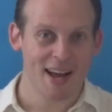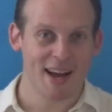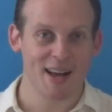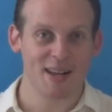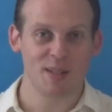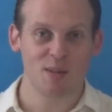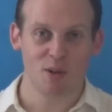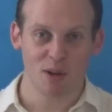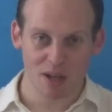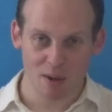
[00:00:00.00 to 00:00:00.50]

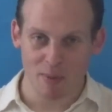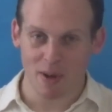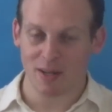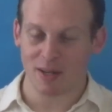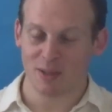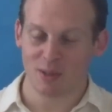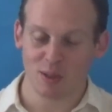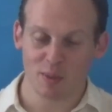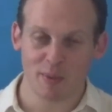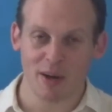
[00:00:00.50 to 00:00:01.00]
And talk about
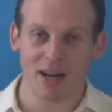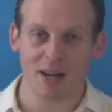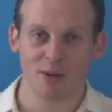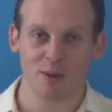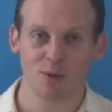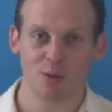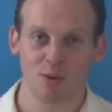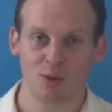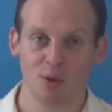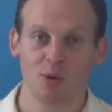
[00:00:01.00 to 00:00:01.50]
it in your bio.
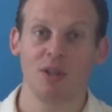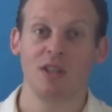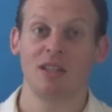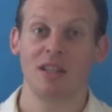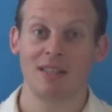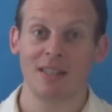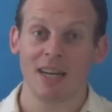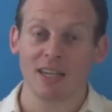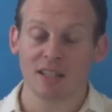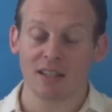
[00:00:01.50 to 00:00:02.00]
So
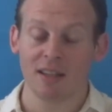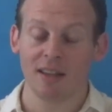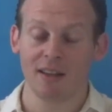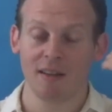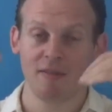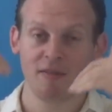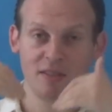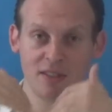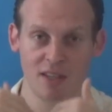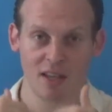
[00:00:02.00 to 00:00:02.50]
it's actually
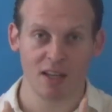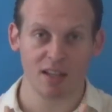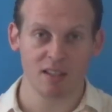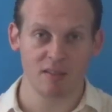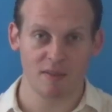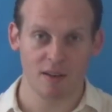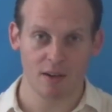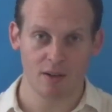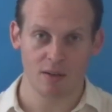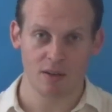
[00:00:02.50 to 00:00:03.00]
a
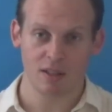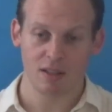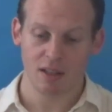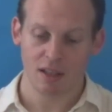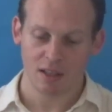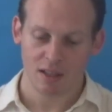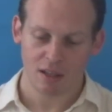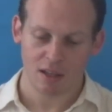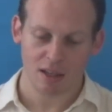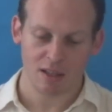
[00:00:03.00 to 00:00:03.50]
sales funnel.
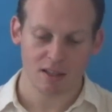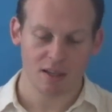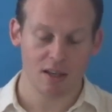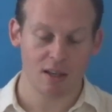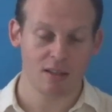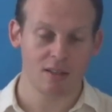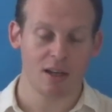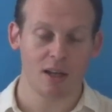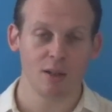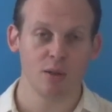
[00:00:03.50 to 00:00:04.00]

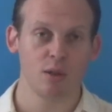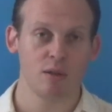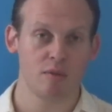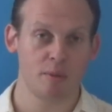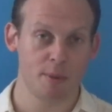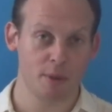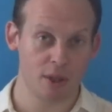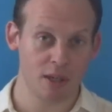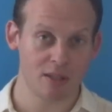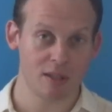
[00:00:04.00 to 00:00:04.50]
It's also a
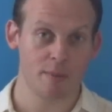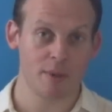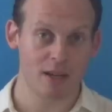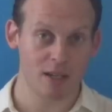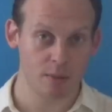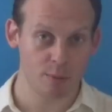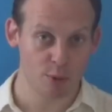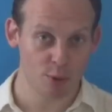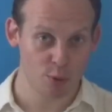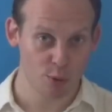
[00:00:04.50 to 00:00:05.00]
reputation
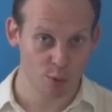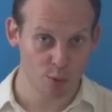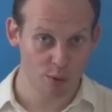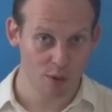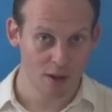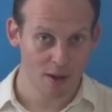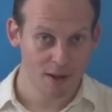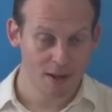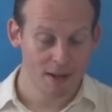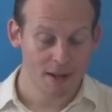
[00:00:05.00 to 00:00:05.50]
management
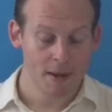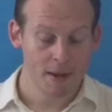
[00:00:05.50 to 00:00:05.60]
tool,